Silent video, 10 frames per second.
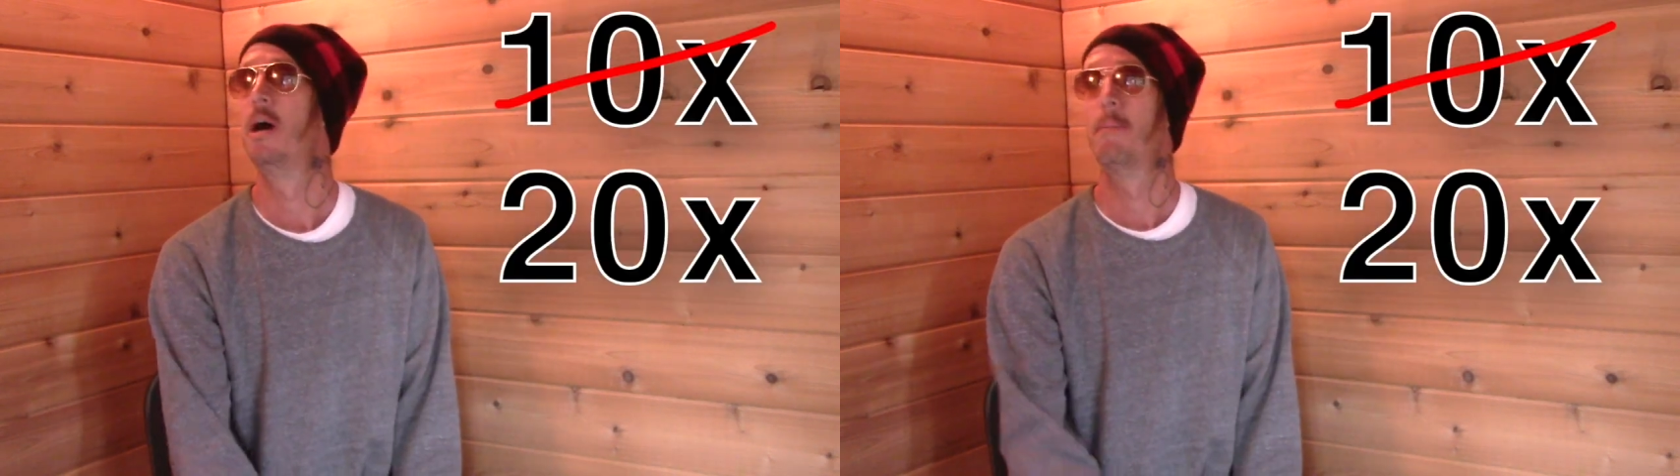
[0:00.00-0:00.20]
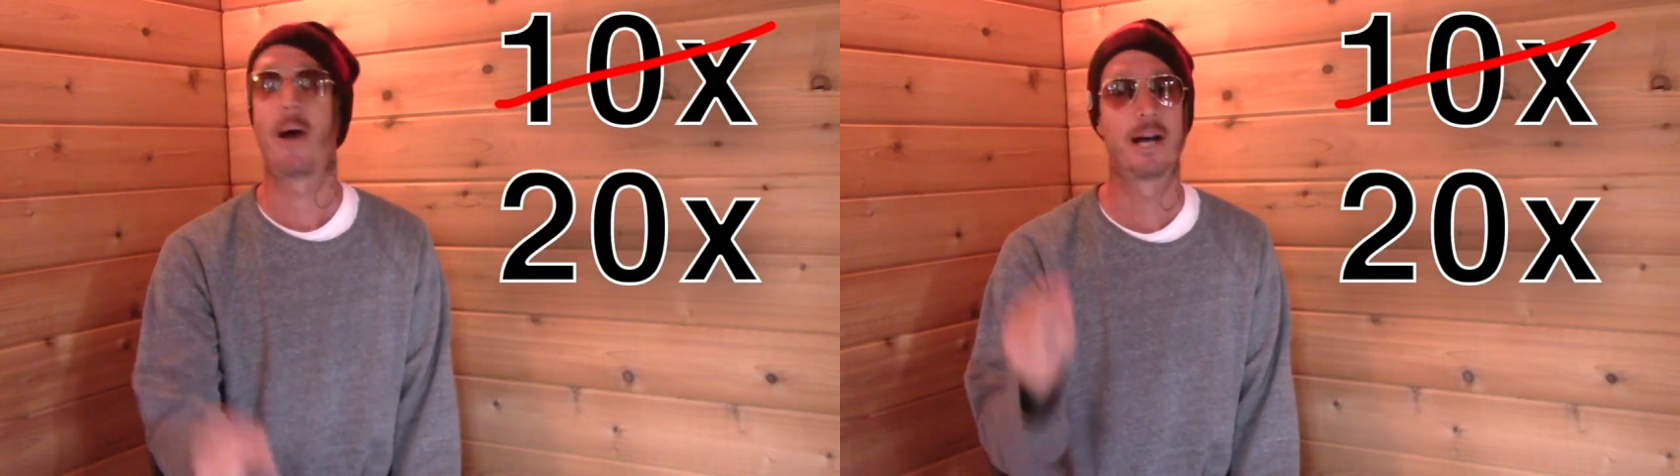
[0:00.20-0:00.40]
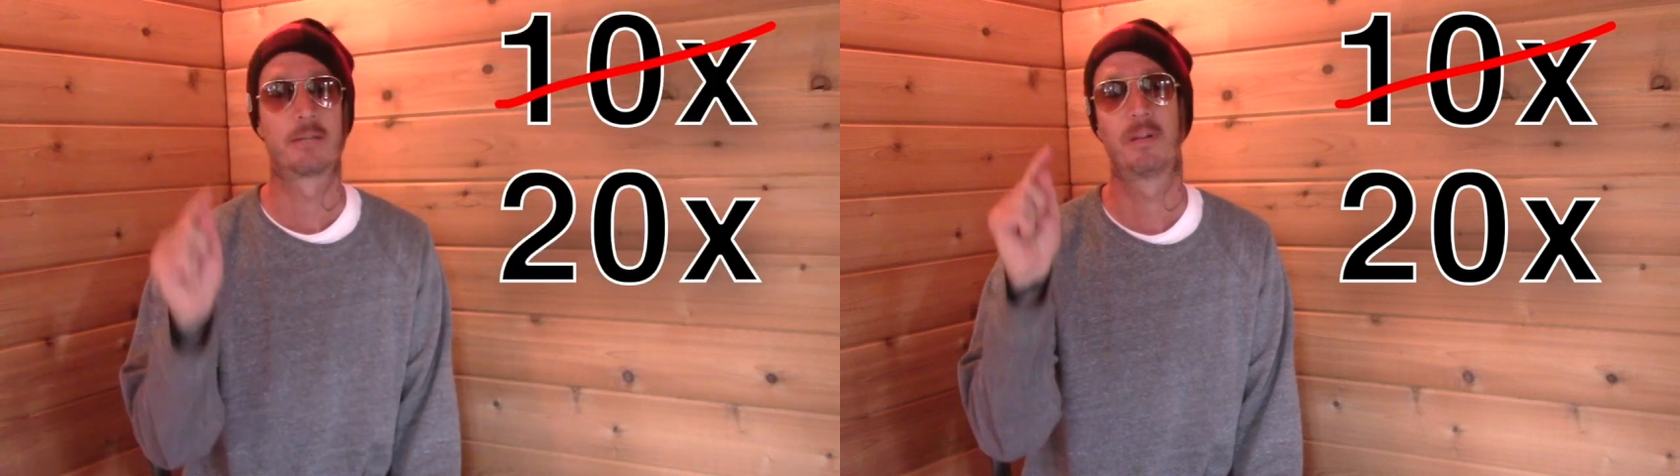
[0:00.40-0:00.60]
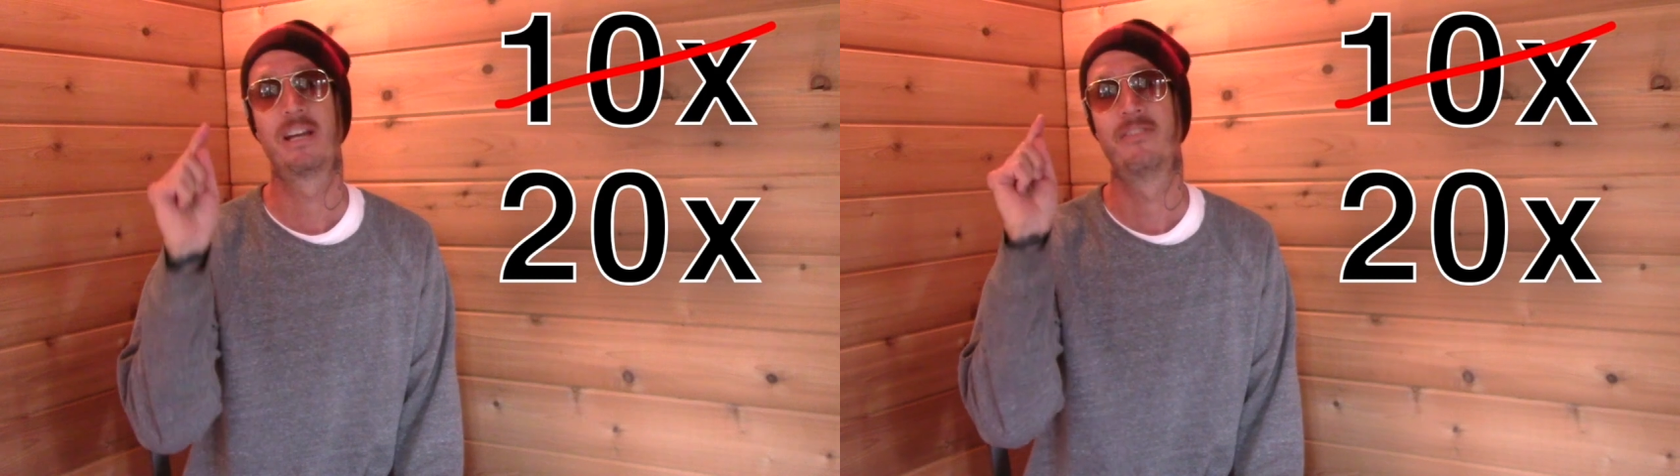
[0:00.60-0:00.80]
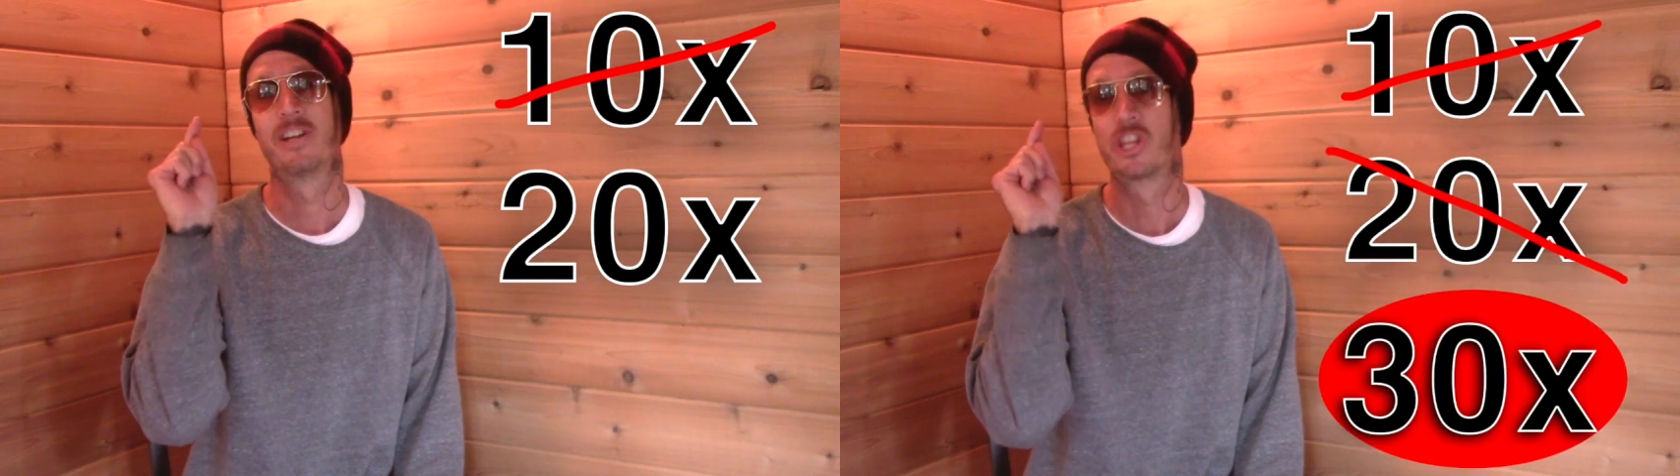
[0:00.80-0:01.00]
possibly
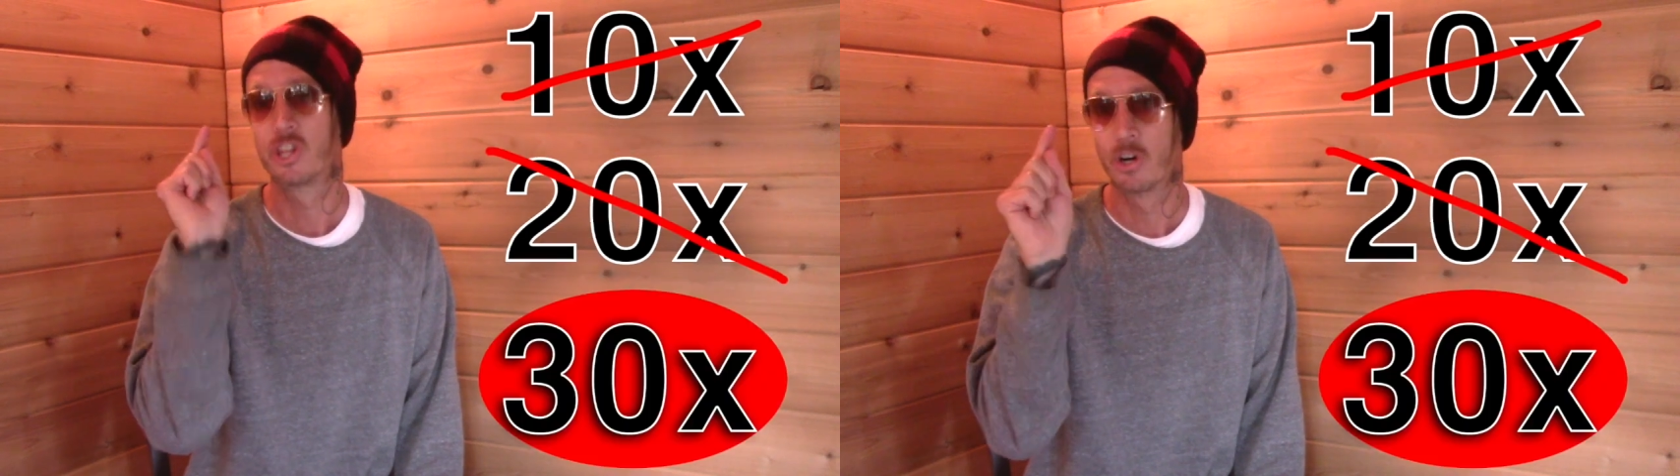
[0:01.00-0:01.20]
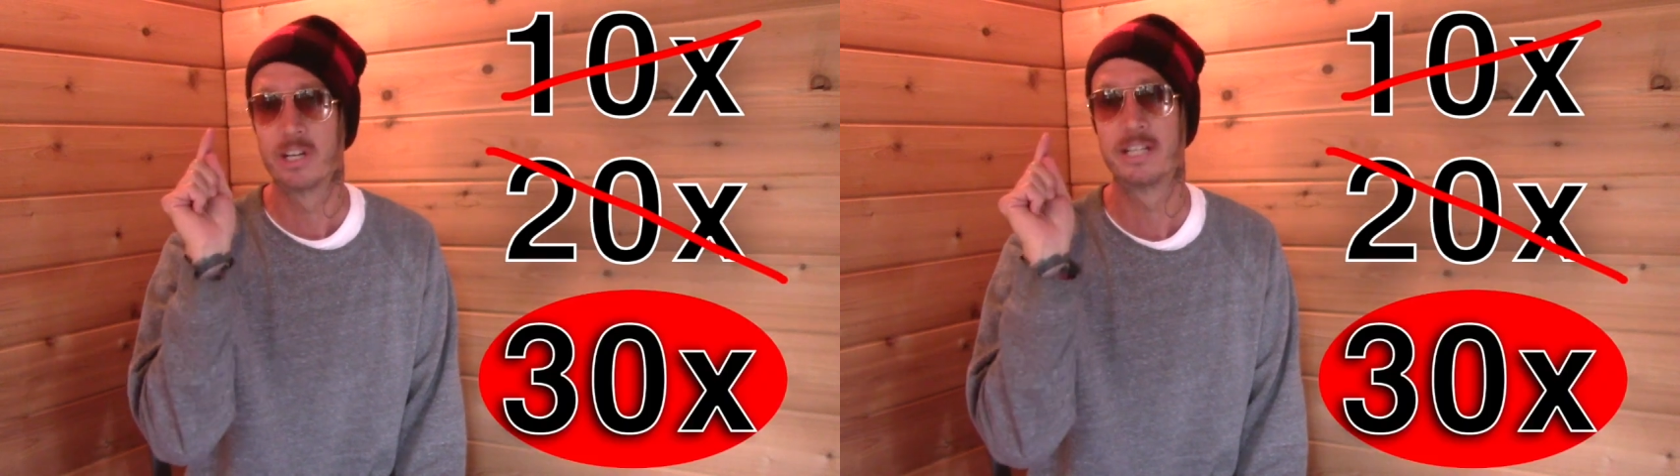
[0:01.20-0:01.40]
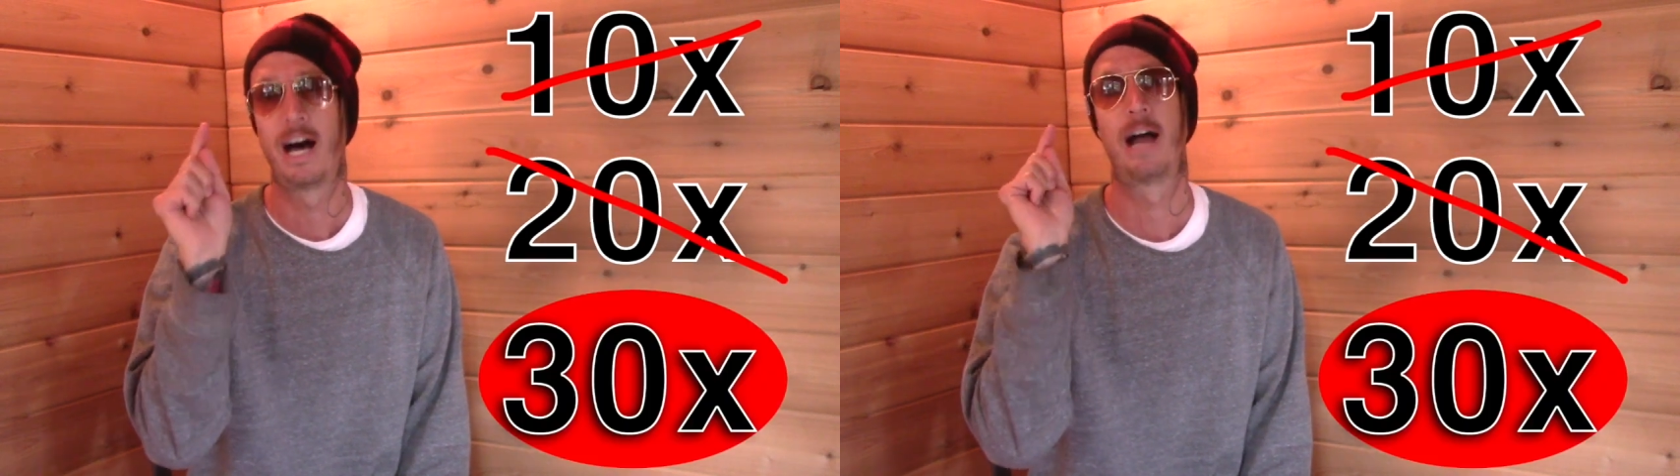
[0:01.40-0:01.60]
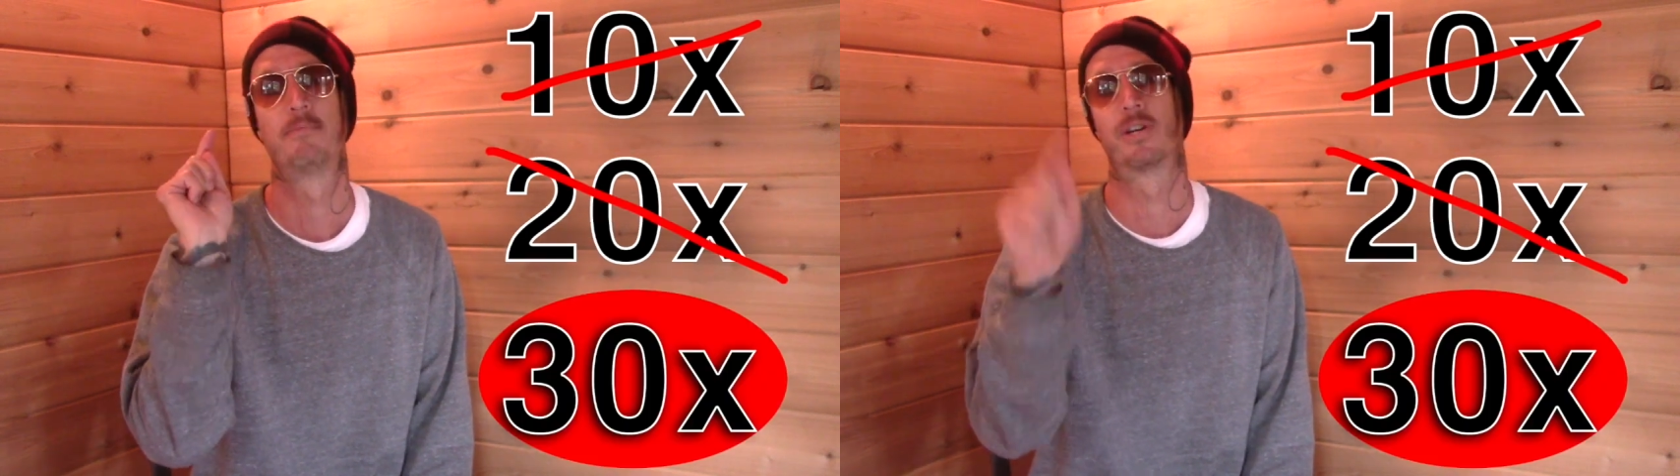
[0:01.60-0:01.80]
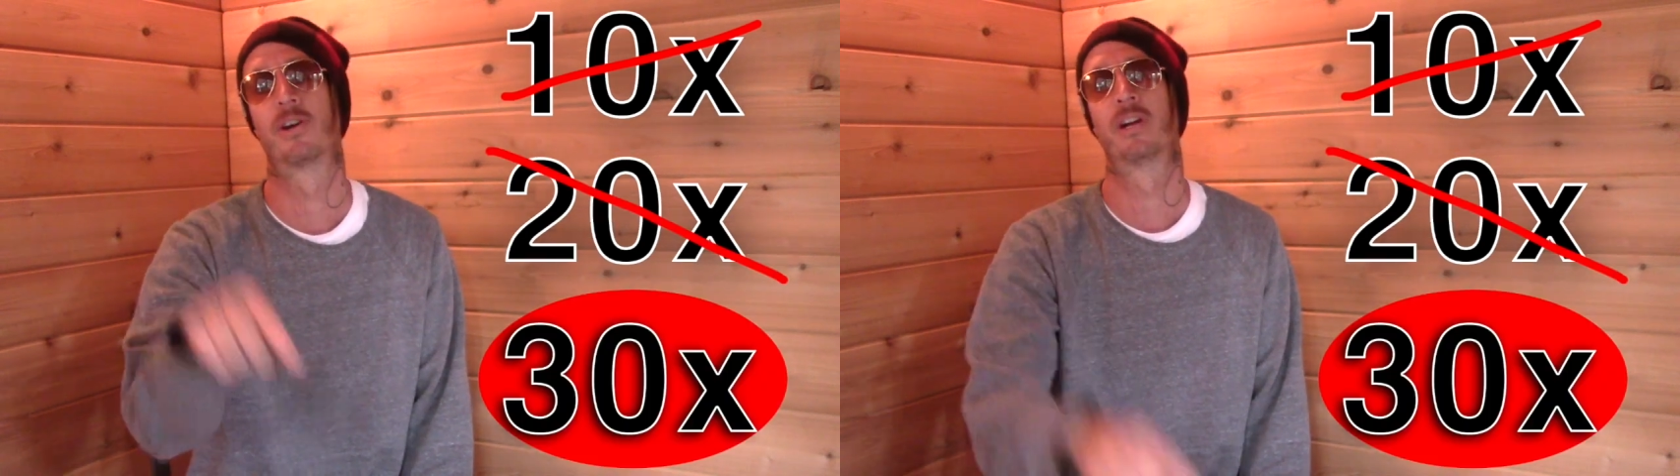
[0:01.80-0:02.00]
even 30
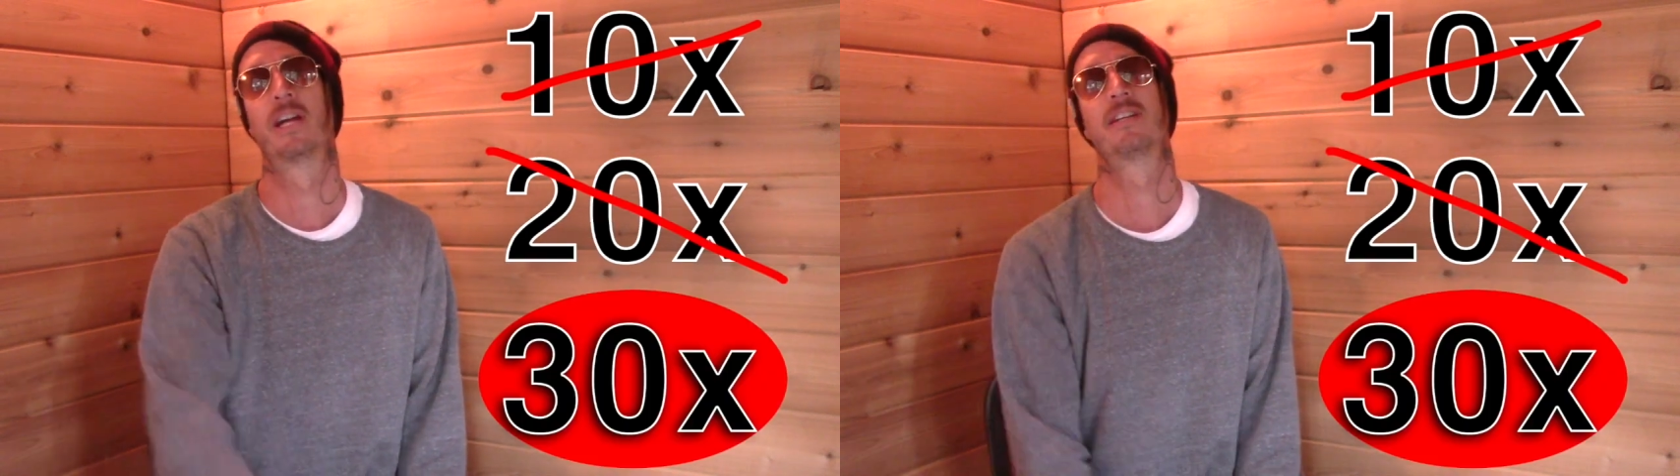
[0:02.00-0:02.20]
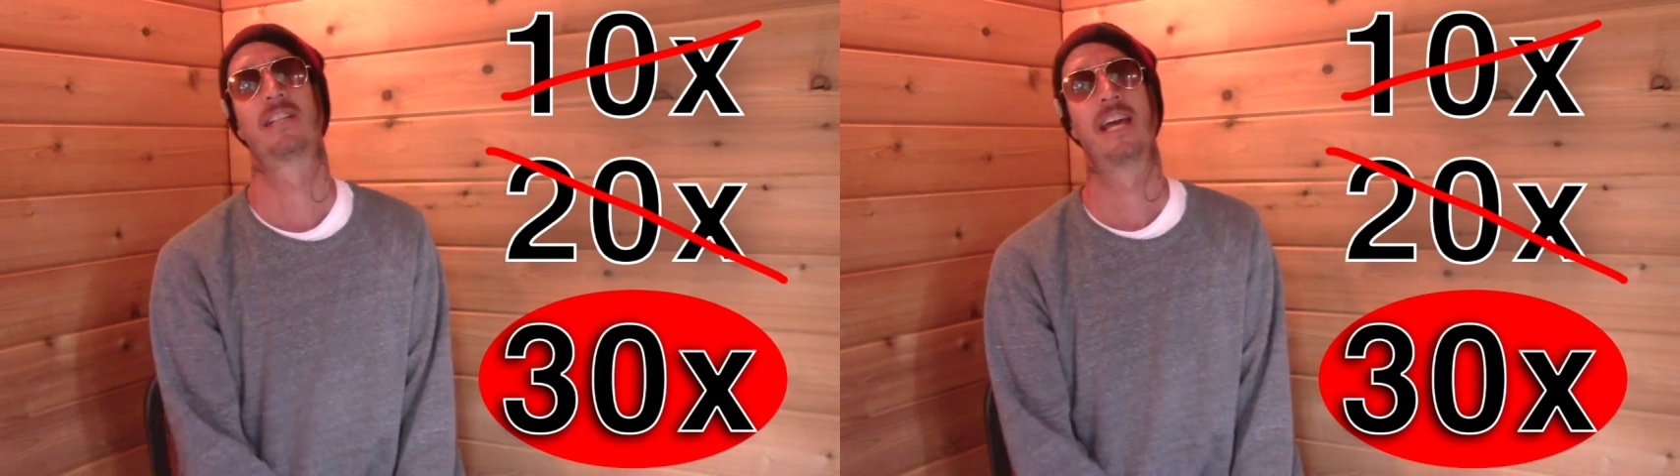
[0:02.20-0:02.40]
times earnings